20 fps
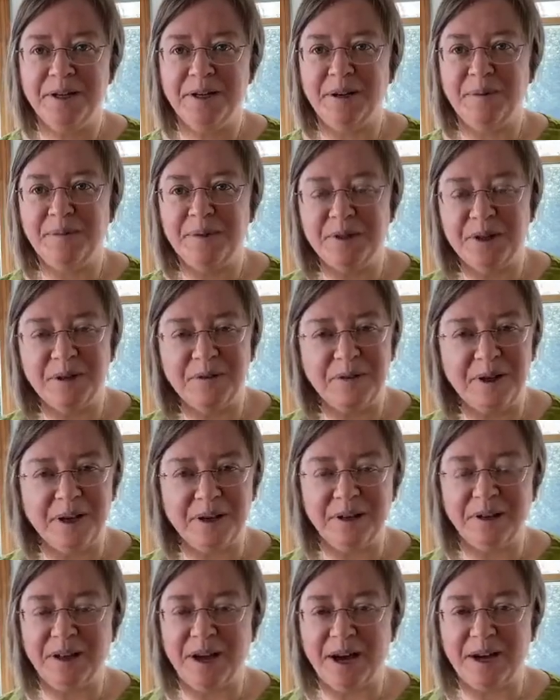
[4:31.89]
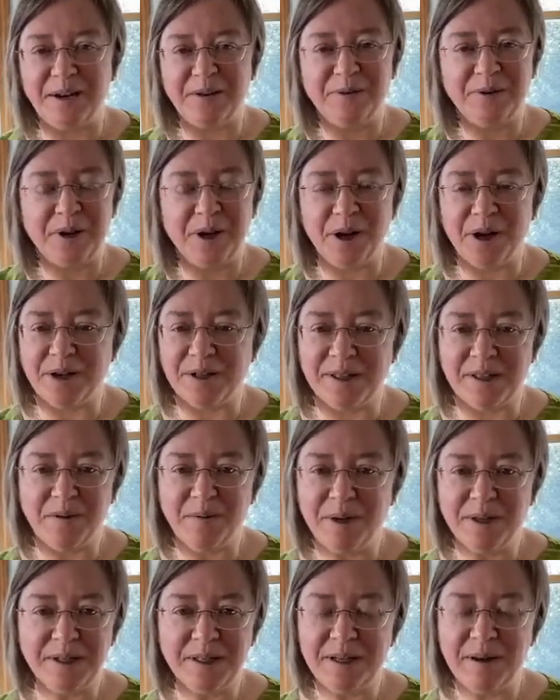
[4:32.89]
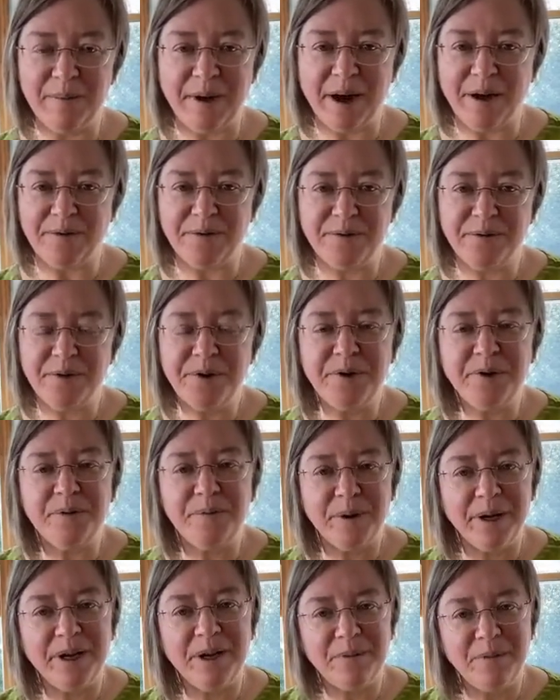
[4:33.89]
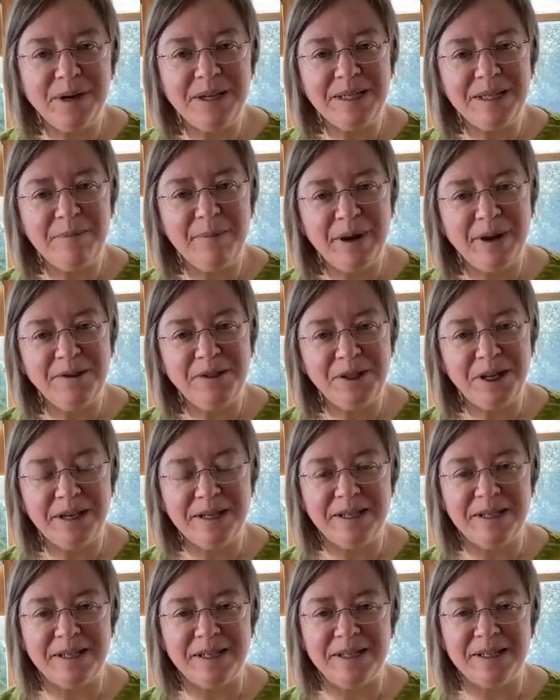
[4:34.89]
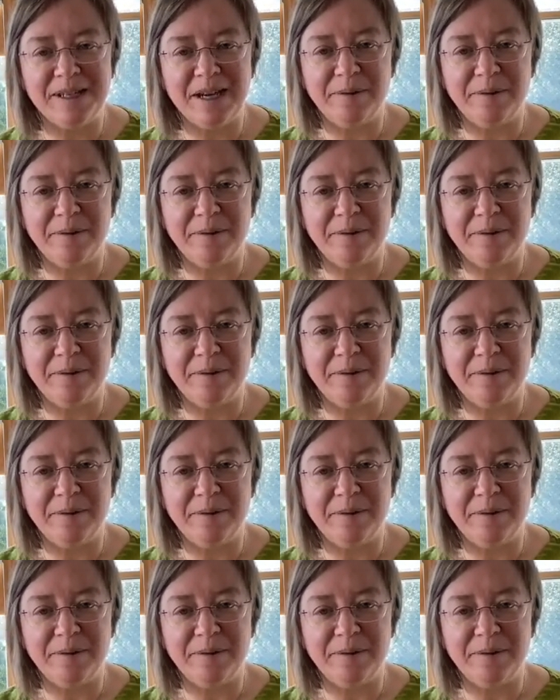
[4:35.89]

observing a line of cars, it wasn't about food, but it was about justice.